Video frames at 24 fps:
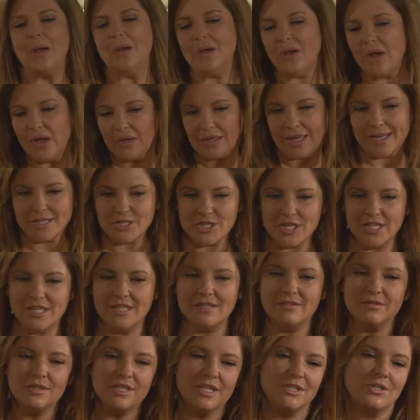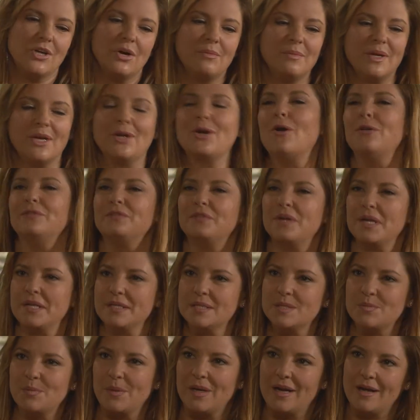okay, she, she told me in
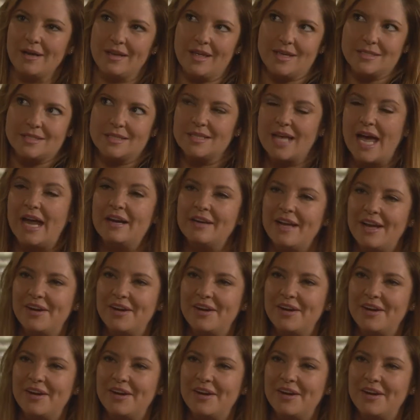confidence, but I guess it's out